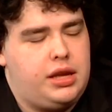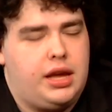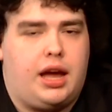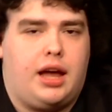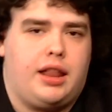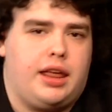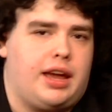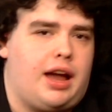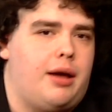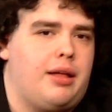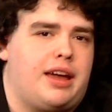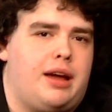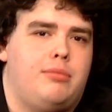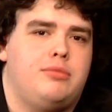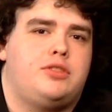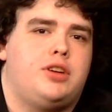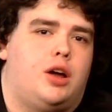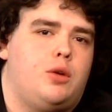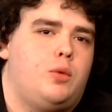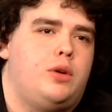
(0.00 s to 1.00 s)
Yeah. Like
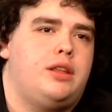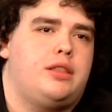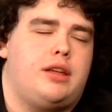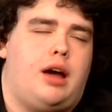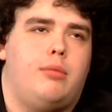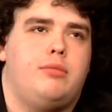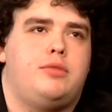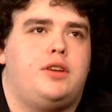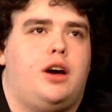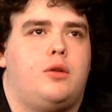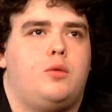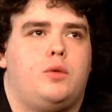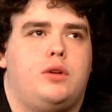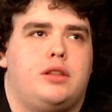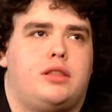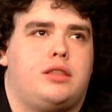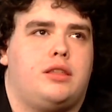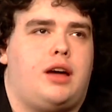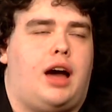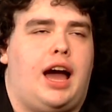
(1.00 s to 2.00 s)
I'm done
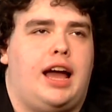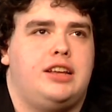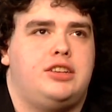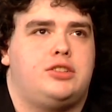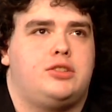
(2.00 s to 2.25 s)
with high